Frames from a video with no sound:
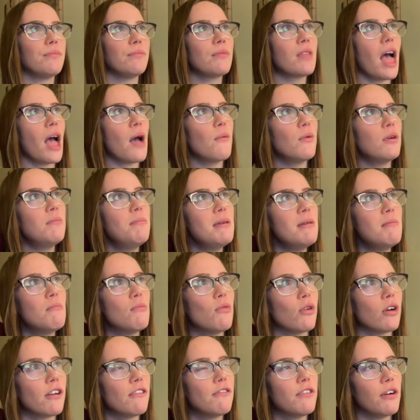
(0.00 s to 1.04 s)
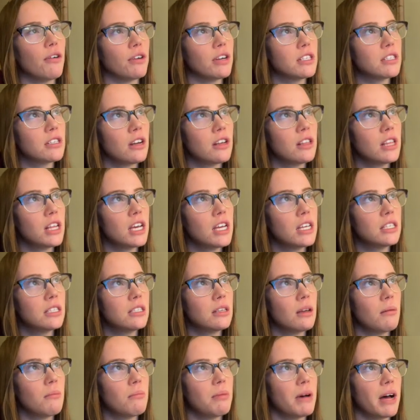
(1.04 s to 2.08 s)
I would be more focused on this,
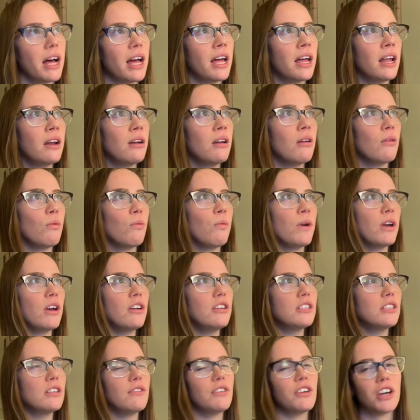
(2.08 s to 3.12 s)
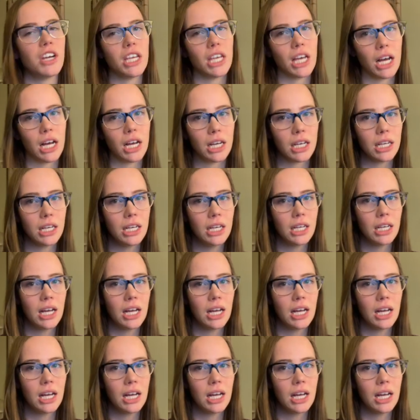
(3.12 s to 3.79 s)
but we are still very young.